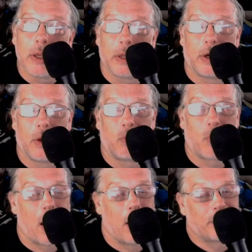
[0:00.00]

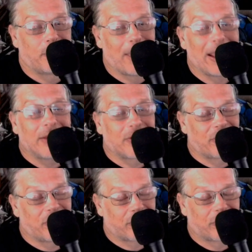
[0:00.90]
Rob's bass
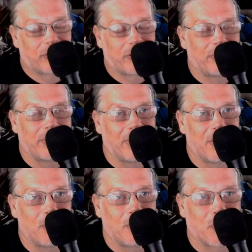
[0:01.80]
just,
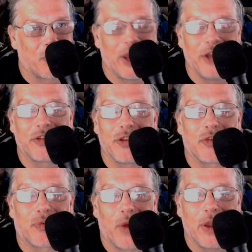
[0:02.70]
creates
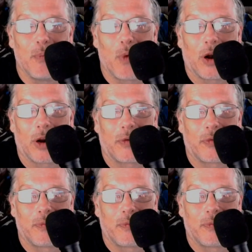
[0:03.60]
this framework.